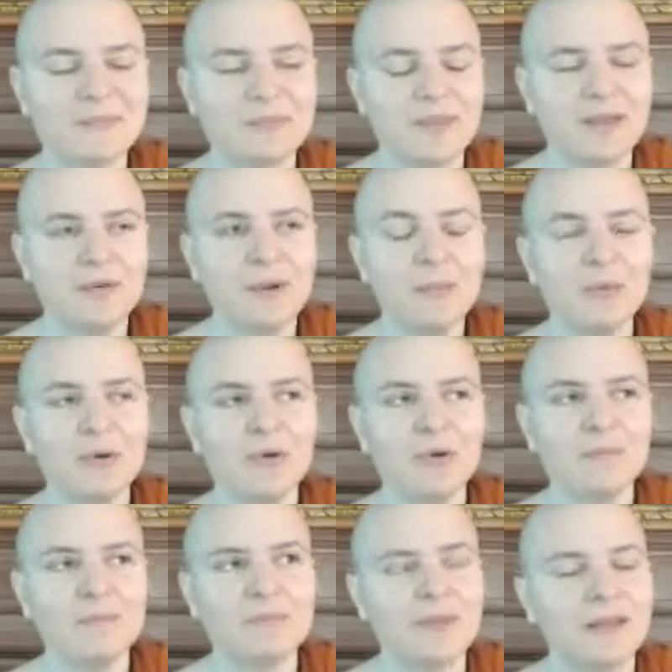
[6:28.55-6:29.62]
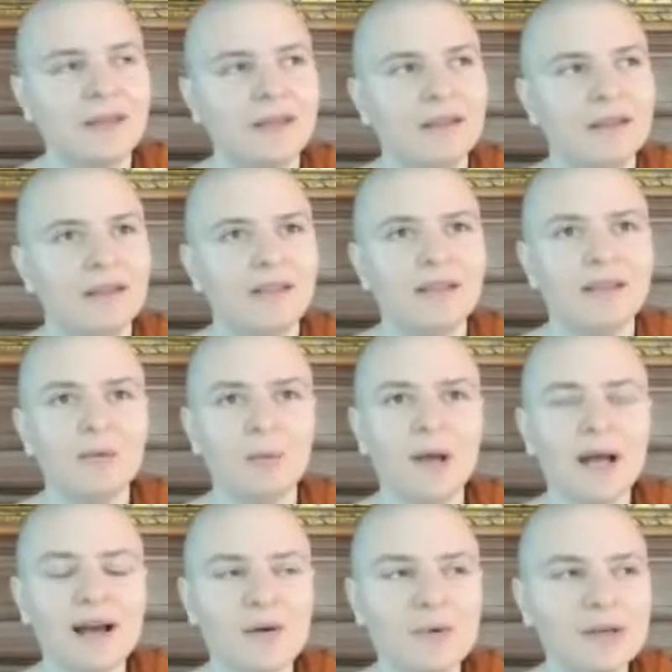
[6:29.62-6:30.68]
I remember thinking,
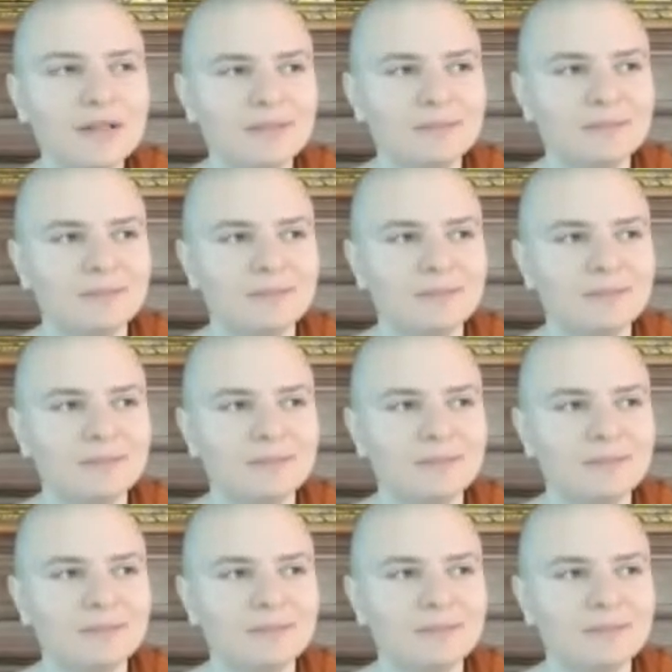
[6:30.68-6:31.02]
wow, what